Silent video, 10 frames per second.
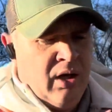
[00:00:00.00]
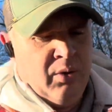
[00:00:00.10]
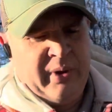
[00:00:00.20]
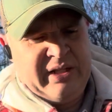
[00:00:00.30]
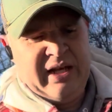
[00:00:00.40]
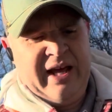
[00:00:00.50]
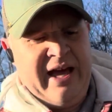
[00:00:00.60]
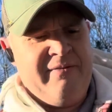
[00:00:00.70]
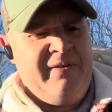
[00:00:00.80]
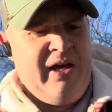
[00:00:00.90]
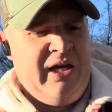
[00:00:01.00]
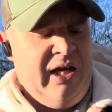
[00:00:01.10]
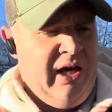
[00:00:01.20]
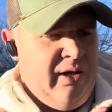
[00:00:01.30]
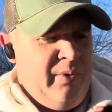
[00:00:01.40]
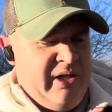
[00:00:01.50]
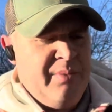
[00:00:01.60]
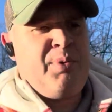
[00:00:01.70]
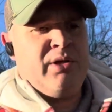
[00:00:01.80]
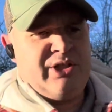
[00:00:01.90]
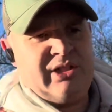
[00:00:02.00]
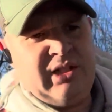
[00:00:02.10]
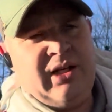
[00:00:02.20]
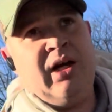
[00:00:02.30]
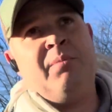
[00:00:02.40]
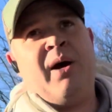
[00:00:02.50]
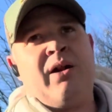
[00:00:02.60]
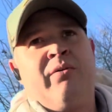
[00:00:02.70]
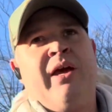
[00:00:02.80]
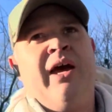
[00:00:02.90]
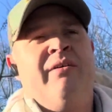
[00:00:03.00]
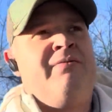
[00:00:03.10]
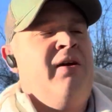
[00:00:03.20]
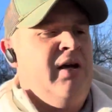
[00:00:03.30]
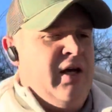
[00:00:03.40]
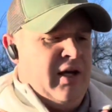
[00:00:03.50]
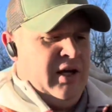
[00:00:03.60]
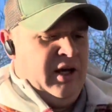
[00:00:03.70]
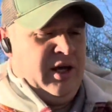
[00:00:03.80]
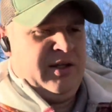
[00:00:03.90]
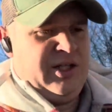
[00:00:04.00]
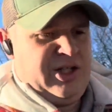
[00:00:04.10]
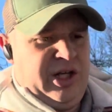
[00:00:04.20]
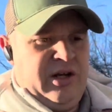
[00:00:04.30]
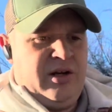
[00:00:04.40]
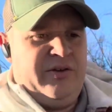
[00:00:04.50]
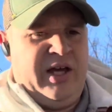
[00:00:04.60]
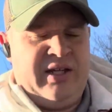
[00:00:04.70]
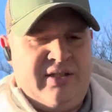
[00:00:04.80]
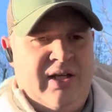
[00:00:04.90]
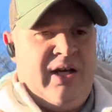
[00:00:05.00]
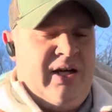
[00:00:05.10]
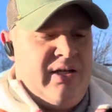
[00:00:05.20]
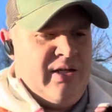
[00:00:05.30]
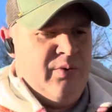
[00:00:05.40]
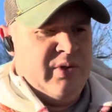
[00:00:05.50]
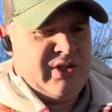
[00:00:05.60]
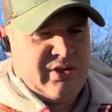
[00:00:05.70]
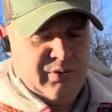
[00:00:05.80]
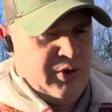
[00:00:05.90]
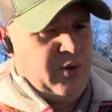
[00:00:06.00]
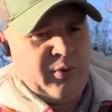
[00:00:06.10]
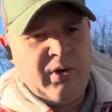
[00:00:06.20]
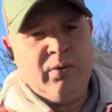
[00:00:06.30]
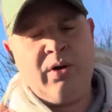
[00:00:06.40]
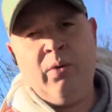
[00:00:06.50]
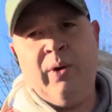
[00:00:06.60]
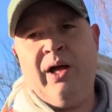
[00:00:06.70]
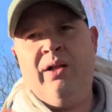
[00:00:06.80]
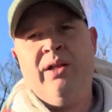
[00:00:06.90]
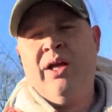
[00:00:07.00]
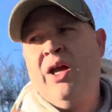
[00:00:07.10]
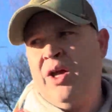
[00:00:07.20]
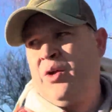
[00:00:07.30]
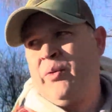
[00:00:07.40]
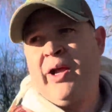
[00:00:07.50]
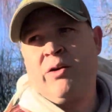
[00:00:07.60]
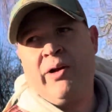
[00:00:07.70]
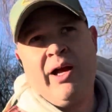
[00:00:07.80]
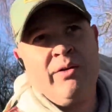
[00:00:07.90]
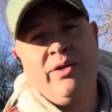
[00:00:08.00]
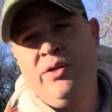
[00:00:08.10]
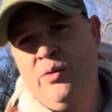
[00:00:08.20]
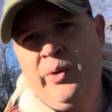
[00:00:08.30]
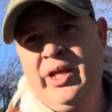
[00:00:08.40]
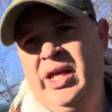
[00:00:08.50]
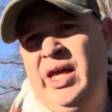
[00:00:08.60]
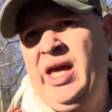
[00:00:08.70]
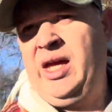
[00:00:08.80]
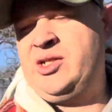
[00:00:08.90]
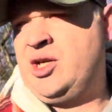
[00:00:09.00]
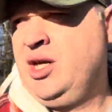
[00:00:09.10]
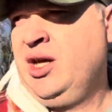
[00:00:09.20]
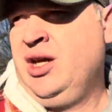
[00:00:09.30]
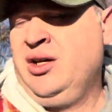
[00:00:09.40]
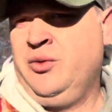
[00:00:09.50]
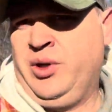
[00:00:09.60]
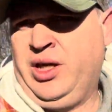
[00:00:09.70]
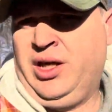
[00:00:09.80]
We did purchase a bottle calf this year that was doing real well. Right around weaning age, we